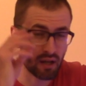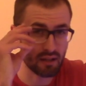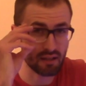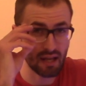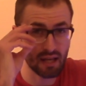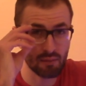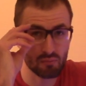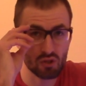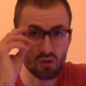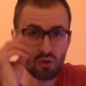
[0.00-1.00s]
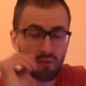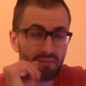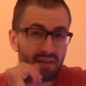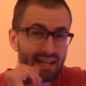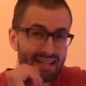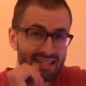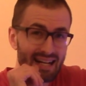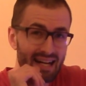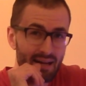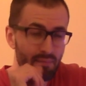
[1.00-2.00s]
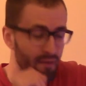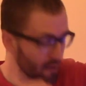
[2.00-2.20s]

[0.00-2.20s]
it came to feeding time.